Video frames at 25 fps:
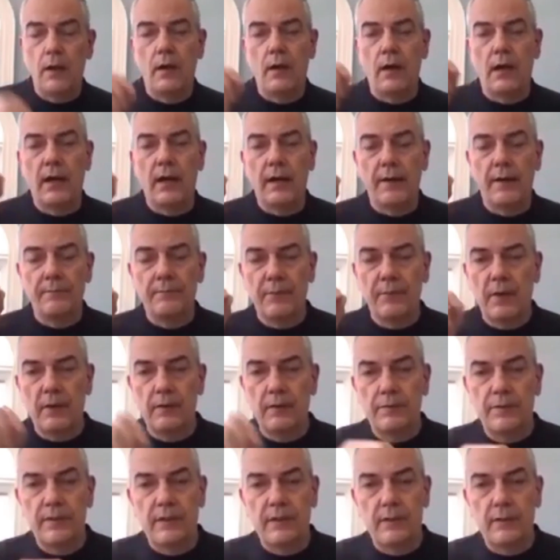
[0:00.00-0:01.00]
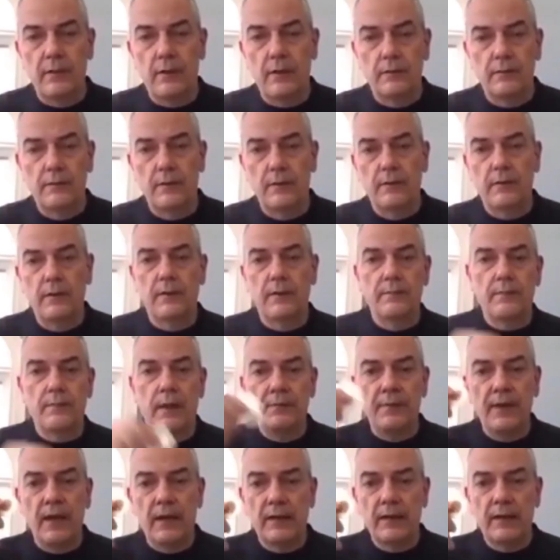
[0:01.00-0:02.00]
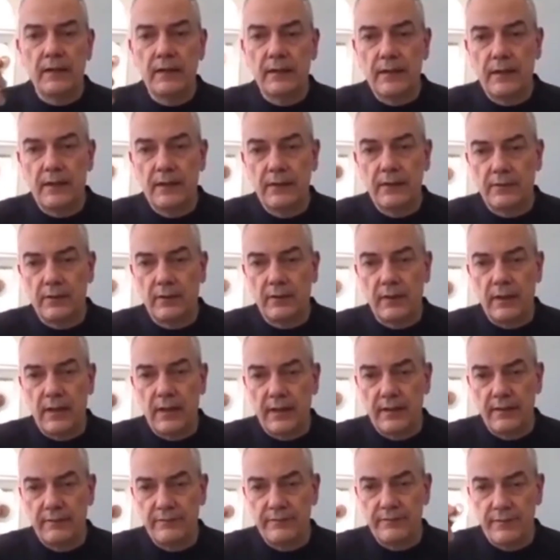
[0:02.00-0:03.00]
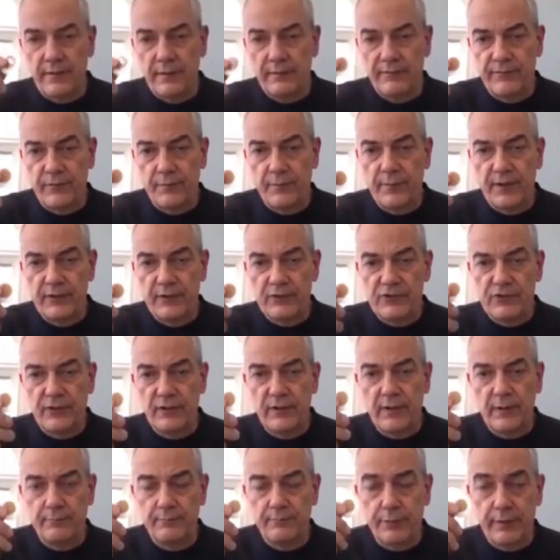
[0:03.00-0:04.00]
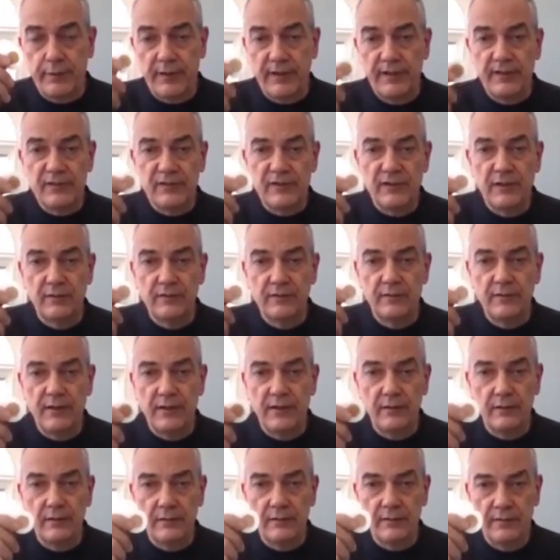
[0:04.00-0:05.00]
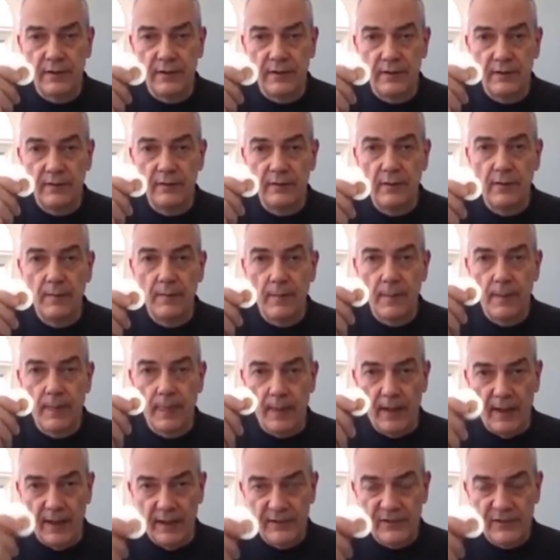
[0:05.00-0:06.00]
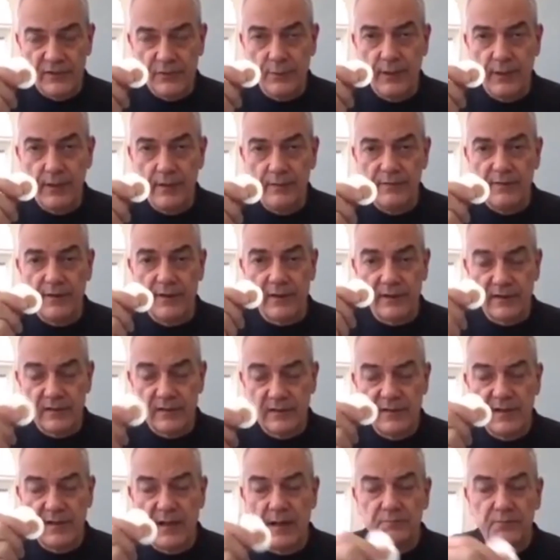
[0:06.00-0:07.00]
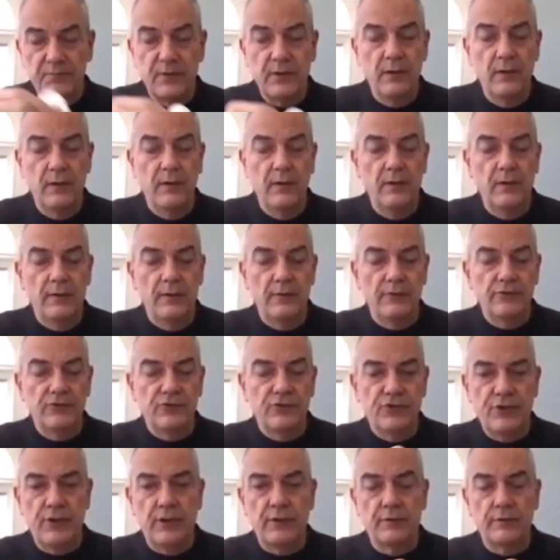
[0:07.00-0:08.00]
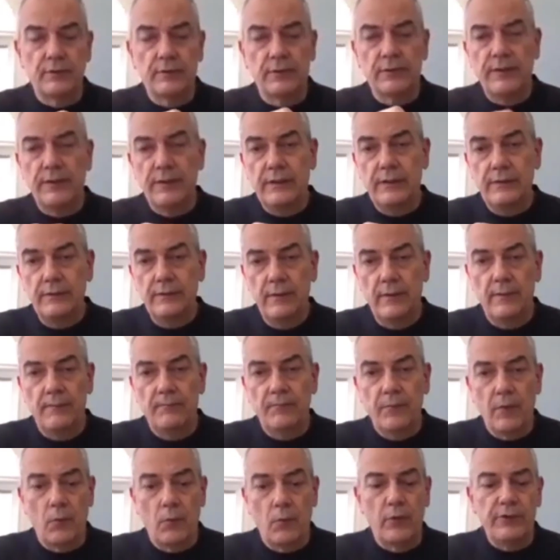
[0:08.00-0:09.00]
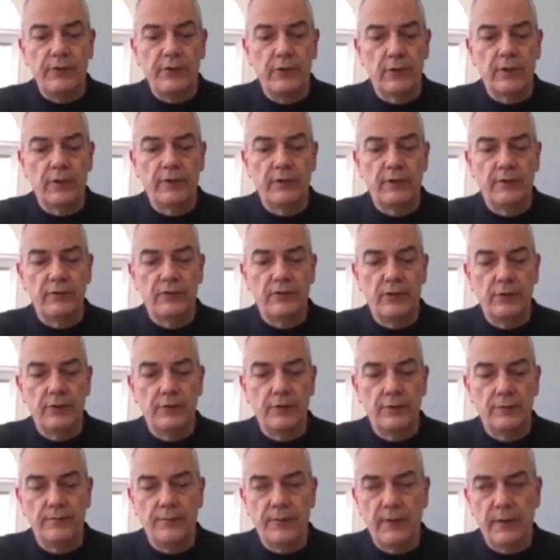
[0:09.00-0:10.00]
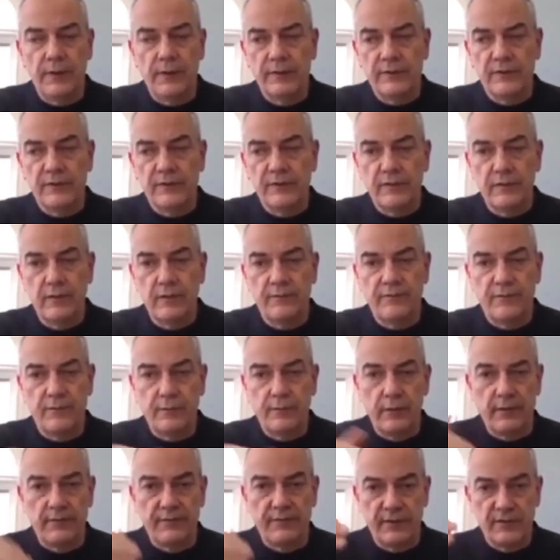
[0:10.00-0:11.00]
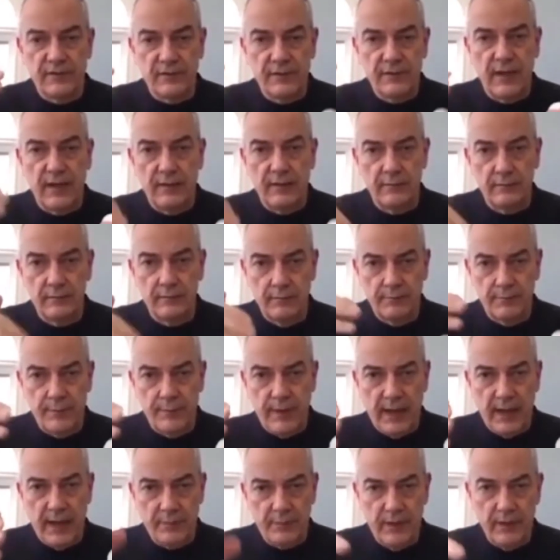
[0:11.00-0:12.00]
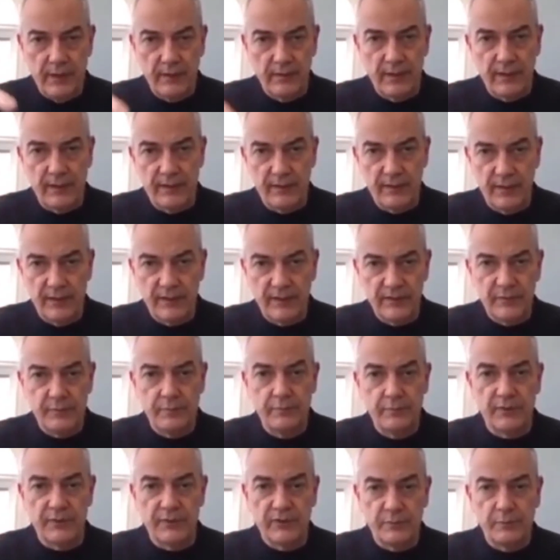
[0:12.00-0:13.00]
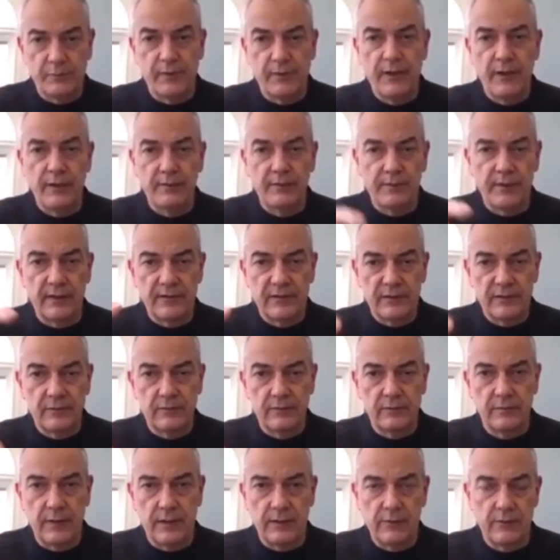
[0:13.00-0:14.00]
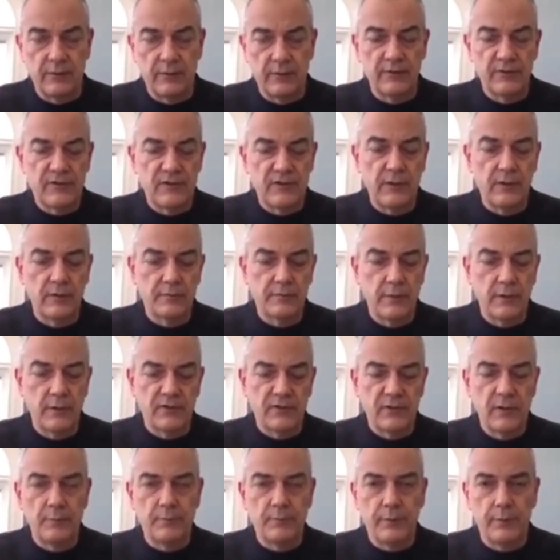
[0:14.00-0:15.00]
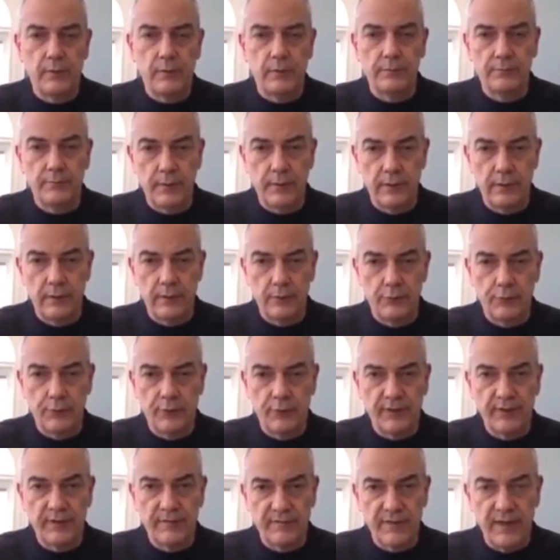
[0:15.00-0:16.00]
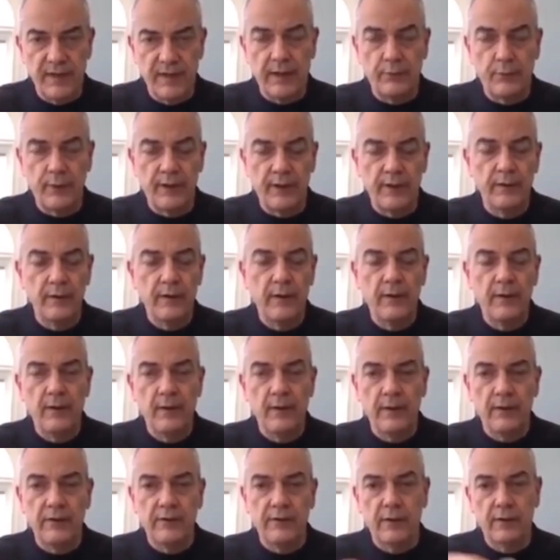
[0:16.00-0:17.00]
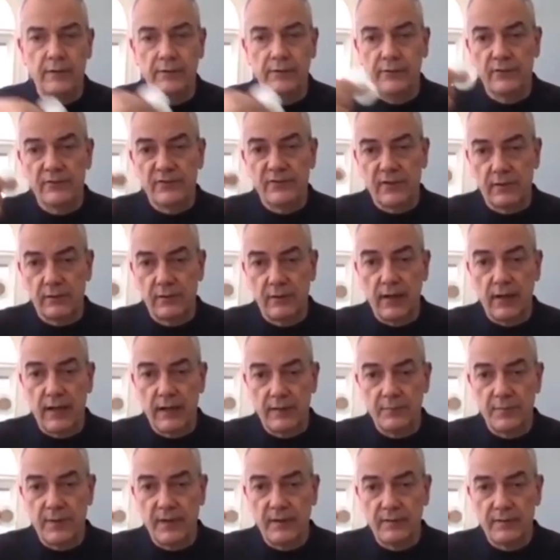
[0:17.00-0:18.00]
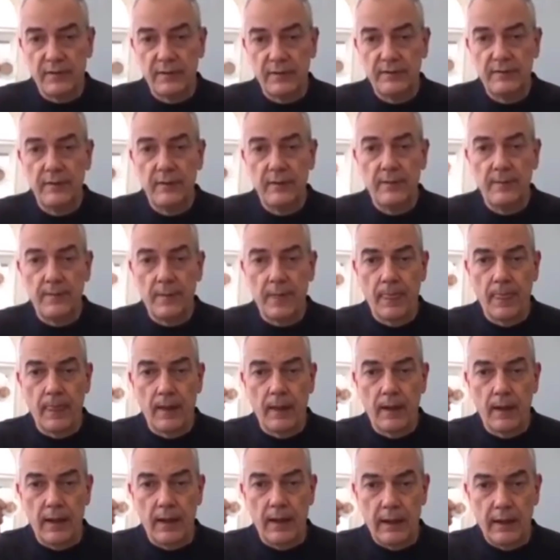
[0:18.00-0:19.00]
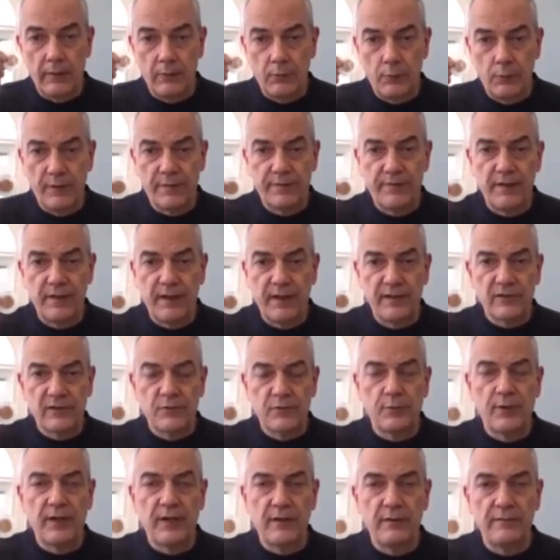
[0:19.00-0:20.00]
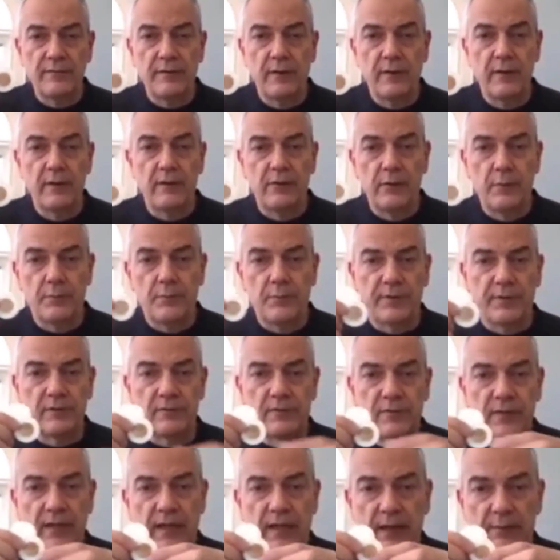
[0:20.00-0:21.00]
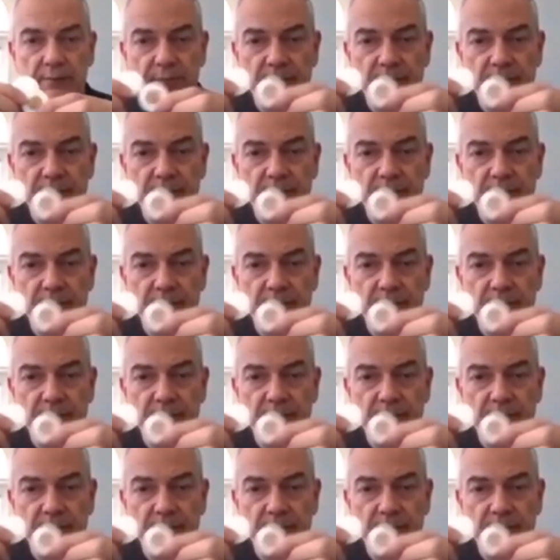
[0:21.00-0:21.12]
I'm not going to get into a lot of information on placing the ICEWAVE, except generally what you're going to do is, if it's not back pain like I explained, that you're going to see a simple relief that way. You're going to use the clock method with the ICEWAVE. You put the tan